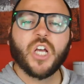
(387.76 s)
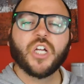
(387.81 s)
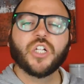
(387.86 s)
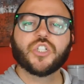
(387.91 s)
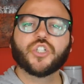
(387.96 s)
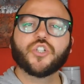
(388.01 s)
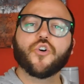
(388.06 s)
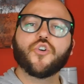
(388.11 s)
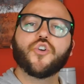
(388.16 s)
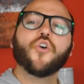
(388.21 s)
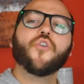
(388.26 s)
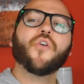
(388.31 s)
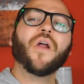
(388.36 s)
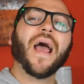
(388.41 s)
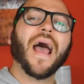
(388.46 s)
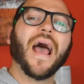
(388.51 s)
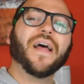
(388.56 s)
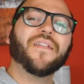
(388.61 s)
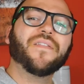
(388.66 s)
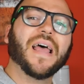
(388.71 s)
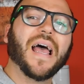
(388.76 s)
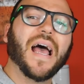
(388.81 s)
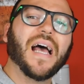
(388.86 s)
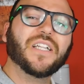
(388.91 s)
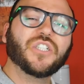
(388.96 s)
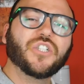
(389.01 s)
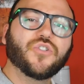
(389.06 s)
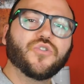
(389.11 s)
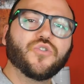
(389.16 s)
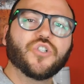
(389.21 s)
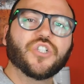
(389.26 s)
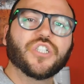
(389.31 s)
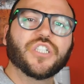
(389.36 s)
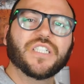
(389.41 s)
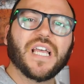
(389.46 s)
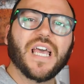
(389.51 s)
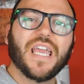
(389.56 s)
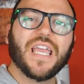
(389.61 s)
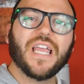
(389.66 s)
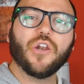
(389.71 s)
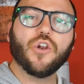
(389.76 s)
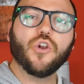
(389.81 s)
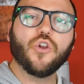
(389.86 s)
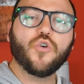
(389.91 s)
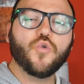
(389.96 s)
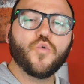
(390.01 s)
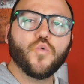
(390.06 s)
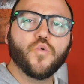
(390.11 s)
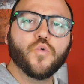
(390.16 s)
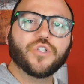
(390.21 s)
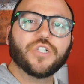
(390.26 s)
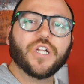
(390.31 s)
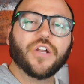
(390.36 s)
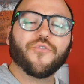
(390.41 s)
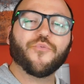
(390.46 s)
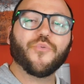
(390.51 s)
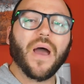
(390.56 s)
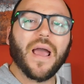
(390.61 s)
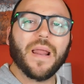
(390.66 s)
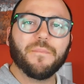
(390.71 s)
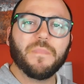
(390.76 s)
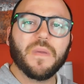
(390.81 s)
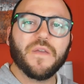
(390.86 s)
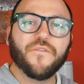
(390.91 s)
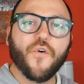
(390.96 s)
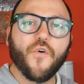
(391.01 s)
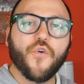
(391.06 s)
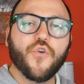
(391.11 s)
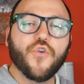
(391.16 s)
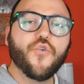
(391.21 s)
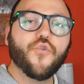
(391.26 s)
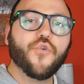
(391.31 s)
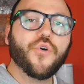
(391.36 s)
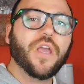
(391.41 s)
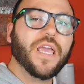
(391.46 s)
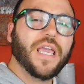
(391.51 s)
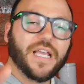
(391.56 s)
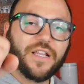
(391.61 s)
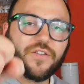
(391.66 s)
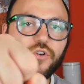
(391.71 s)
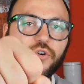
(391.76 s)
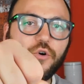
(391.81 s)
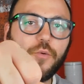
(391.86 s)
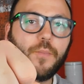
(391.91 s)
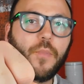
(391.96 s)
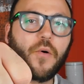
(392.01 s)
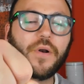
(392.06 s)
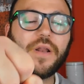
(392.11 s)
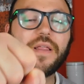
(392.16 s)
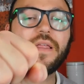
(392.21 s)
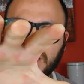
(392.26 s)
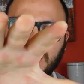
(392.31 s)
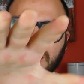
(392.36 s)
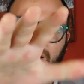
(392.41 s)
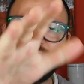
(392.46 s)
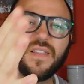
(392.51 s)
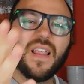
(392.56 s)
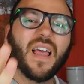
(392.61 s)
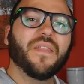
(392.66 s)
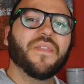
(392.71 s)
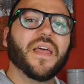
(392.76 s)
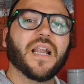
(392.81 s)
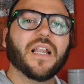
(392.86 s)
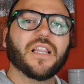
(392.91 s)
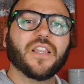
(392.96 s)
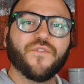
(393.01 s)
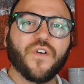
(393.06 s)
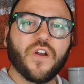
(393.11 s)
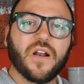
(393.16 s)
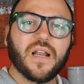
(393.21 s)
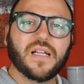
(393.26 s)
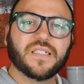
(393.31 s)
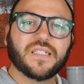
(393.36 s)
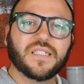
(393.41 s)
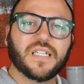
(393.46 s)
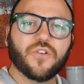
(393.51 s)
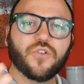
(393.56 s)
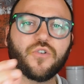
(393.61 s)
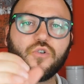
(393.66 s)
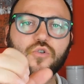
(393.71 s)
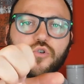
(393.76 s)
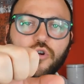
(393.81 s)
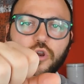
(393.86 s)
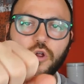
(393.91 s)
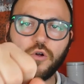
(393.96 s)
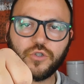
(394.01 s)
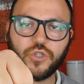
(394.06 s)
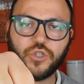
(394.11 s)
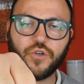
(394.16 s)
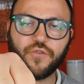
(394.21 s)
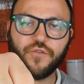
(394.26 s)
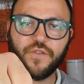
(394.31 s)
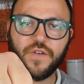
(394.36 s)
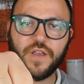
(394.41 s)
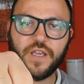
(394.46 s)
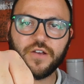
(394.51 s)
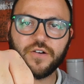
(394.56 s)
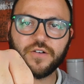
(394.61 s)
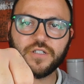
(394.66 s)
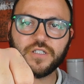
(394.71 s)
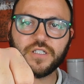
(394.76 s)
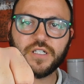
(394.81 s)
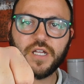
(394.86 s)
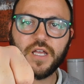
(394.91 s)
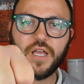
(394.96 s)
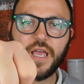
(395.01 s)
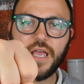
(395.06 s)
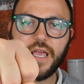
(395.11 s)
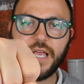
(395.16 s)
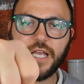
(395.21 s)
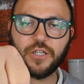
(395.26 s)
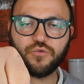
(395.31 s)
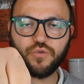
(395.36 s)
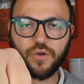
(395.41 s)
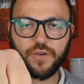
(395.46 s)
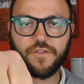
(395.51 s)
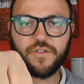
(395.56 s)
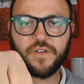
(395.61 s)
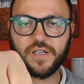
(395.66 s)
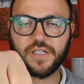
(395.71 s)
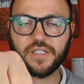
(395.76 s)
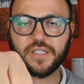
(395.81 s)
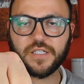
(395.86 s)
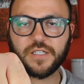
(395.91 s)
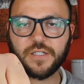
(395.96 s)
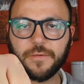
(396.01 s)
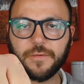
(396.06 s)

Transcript: So your hand has to stay loose right before you hit your opponent, and then at the very last second you close your fingers into a fist.